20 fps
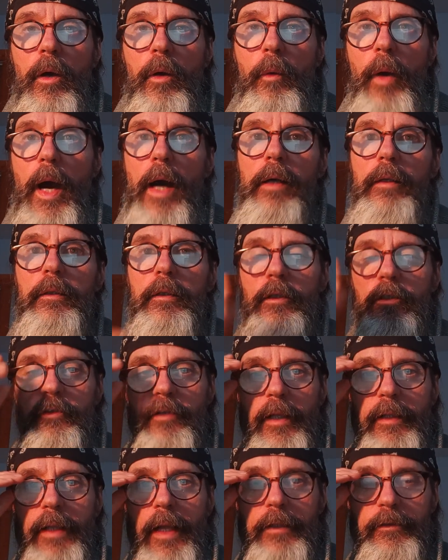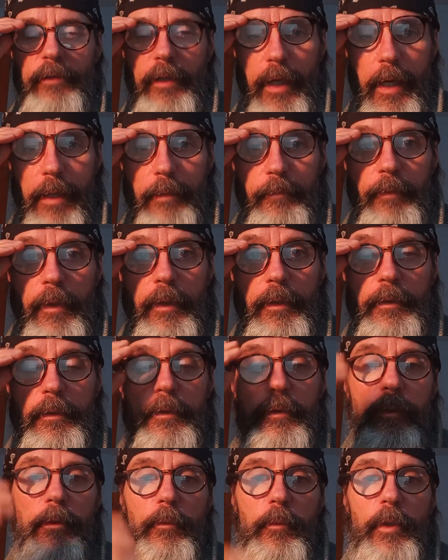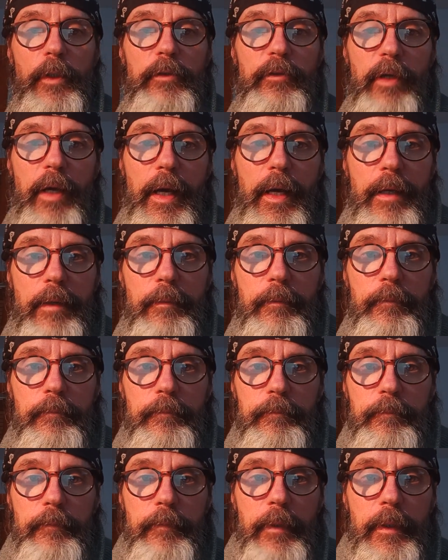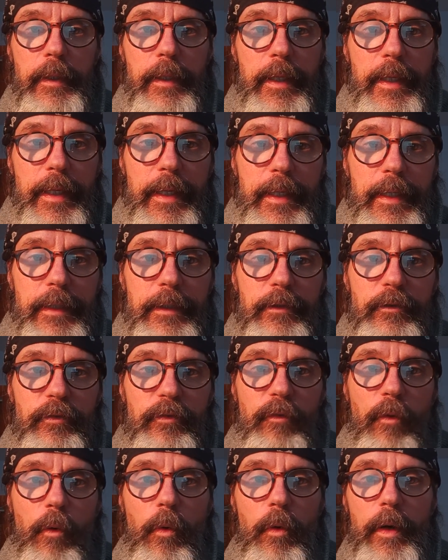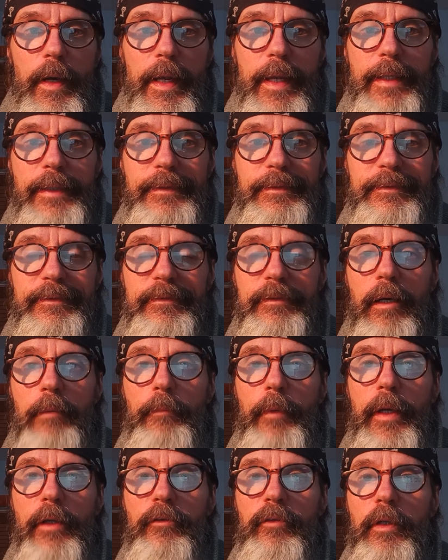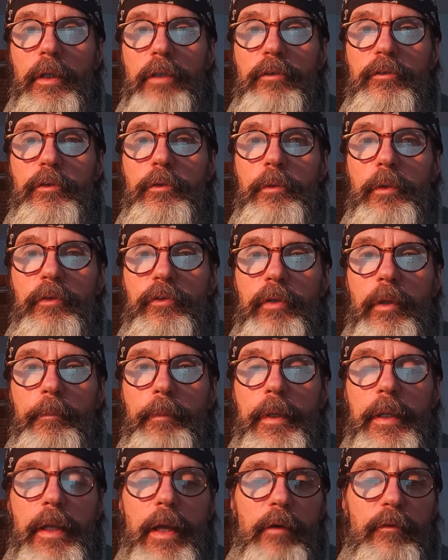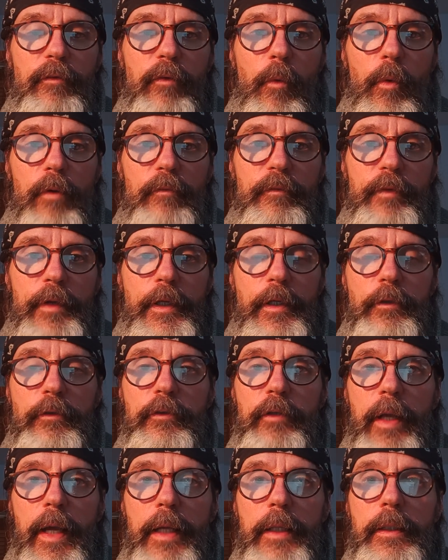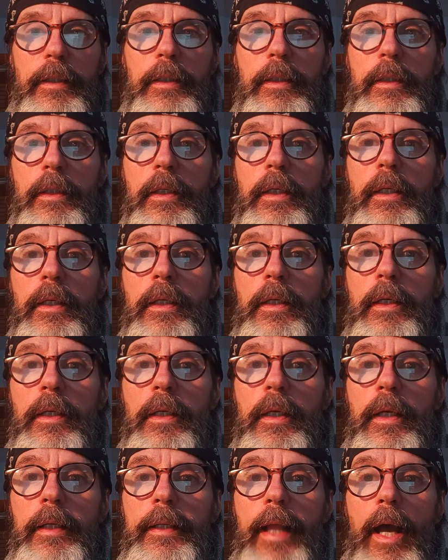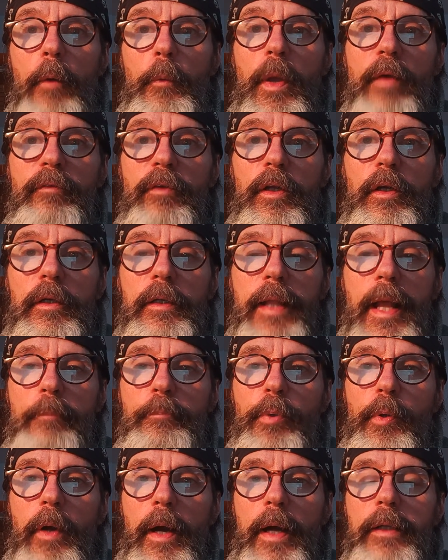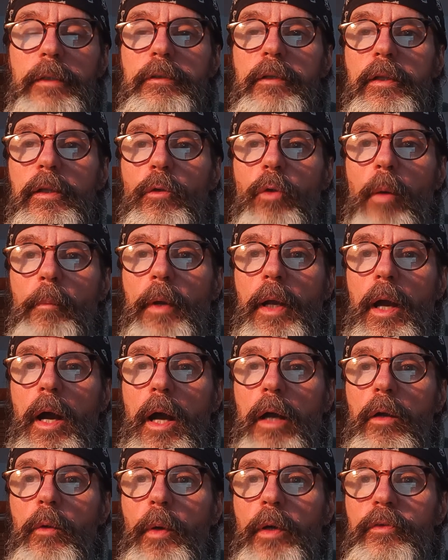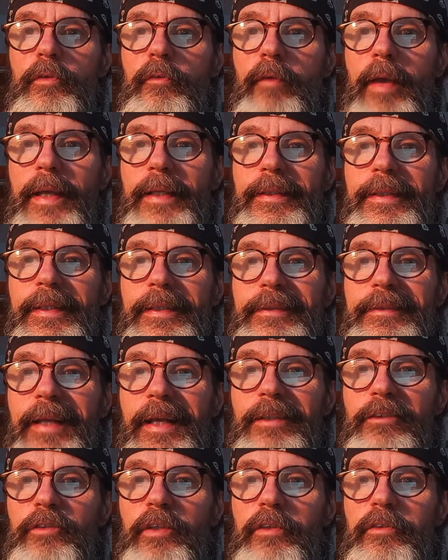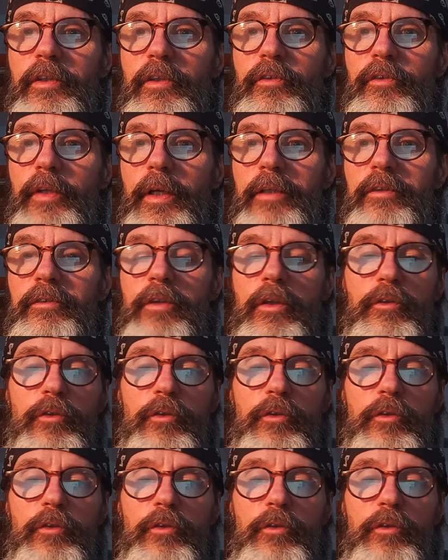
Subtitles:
Well, looks like that time where time is for a summary. So let's do a summary for video 10. Now, we've learned that prior to the Norman conquest of AD 1066,